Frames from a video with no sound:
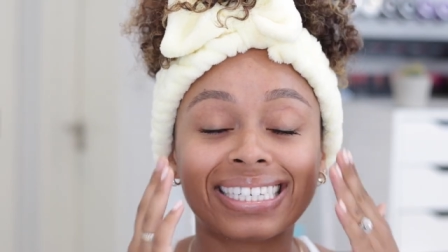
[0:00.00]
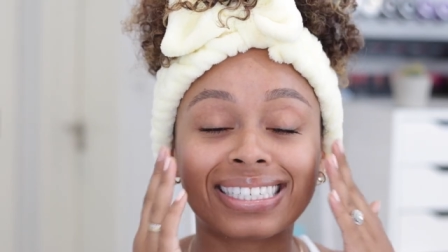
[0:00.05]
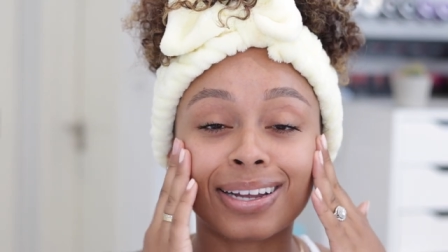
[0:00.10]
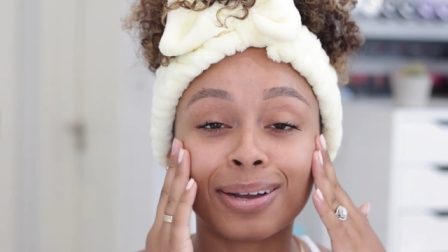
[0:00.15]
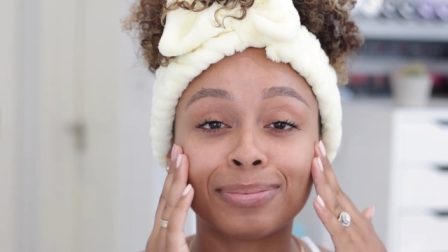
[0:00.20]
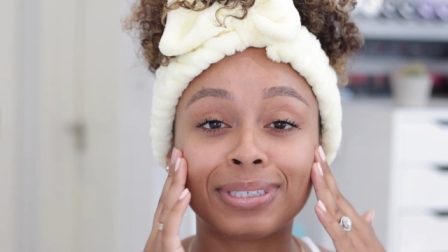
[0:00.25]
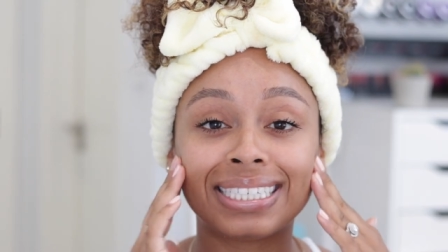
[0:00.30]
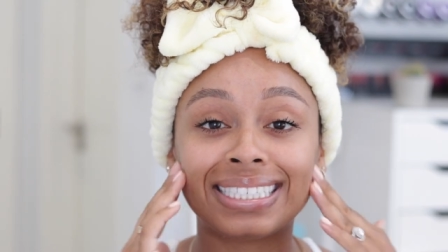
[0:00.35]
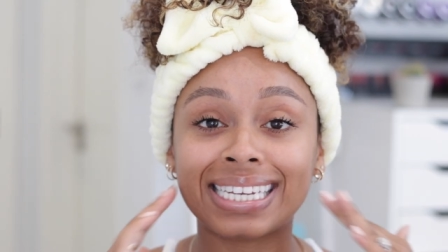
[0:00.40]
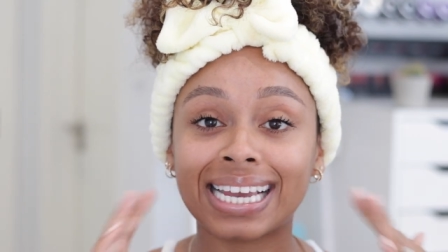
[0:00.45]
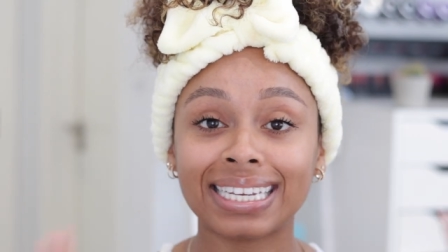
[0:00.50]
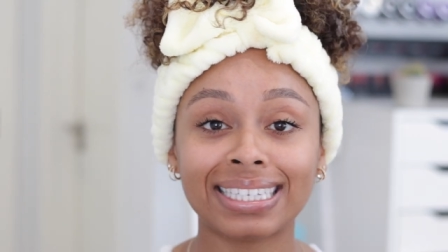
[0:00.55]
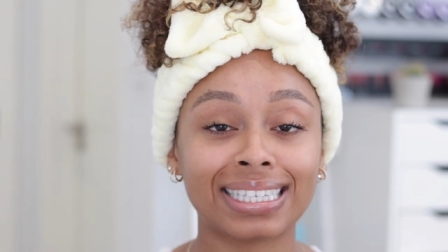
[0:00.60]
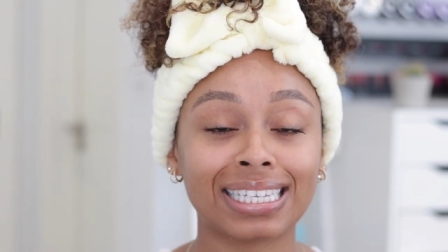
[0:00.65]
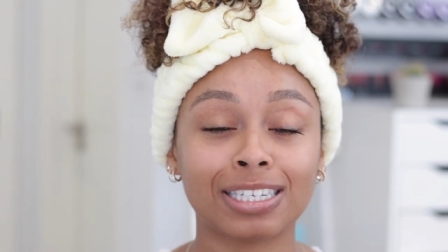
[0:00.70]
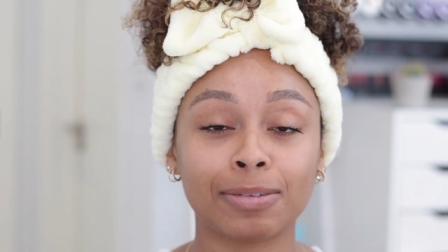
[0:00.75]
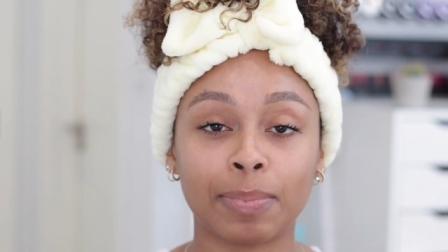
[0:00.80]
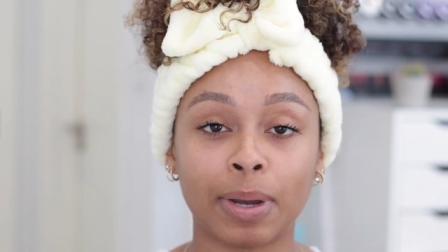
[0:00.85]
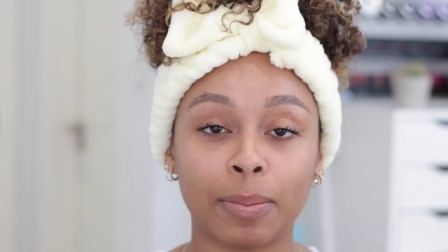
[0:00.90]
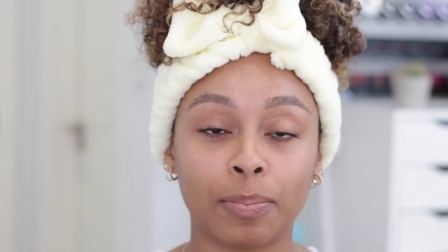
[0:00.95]
it's time to test
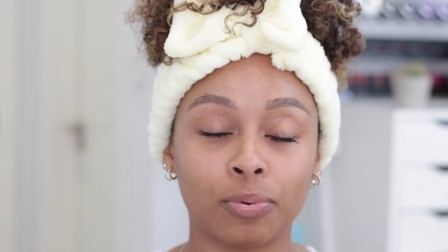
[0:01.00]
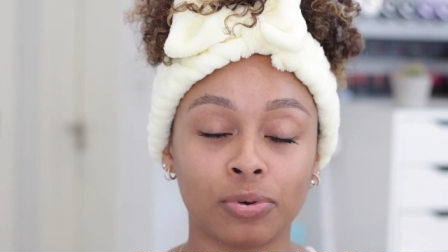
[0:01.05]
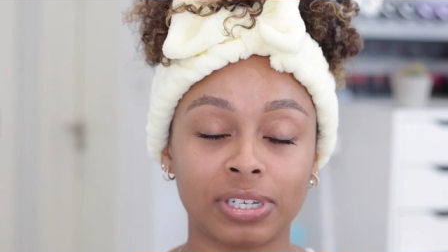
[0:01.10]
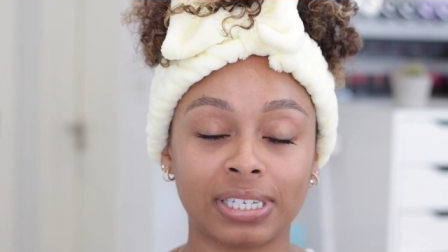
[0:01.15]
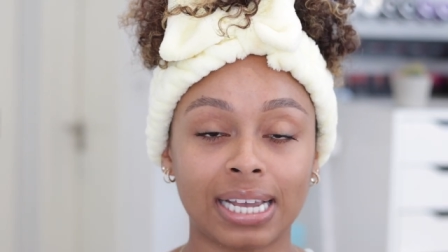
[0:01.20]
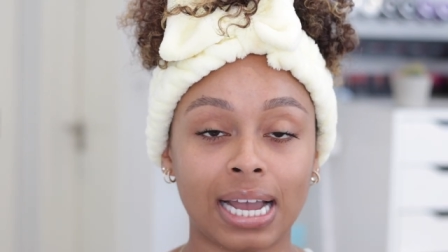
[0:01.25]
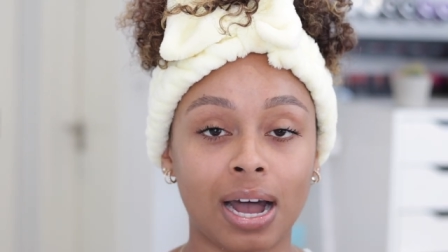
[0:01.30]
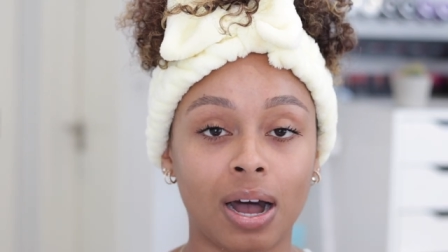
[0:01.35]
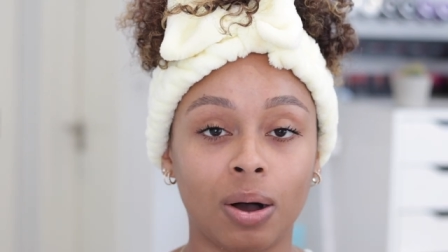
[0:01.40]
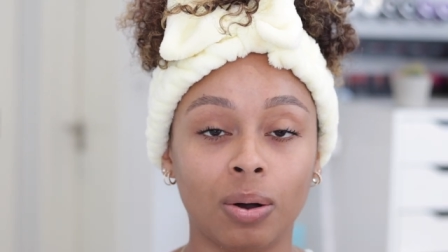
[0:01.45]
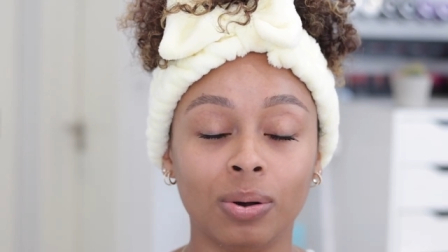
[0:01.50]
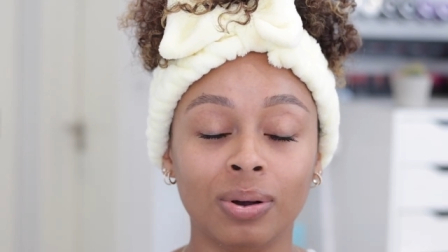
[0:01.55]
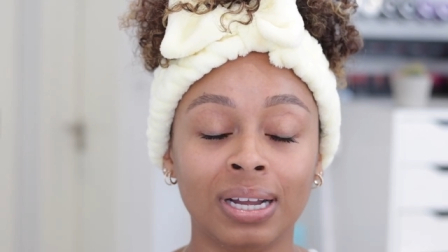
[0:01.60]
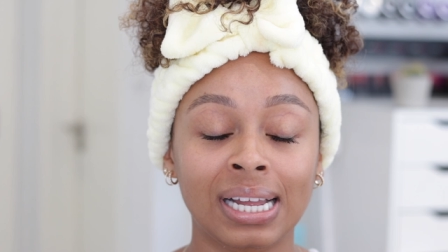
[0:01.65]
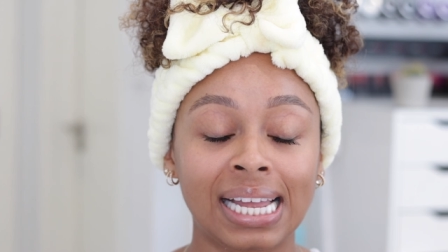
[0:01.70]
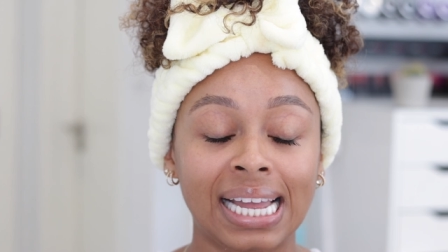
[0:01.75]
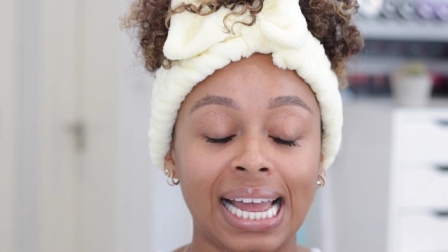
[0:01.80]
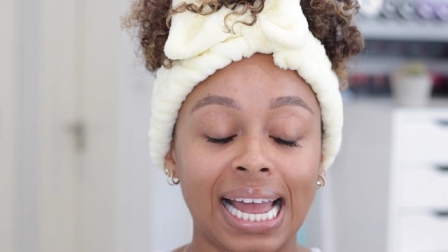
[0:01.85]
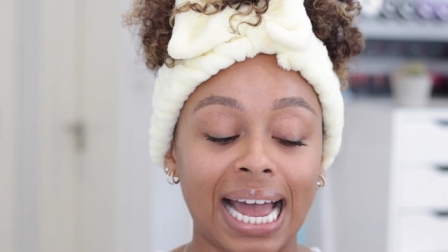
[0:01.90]
these bad boys out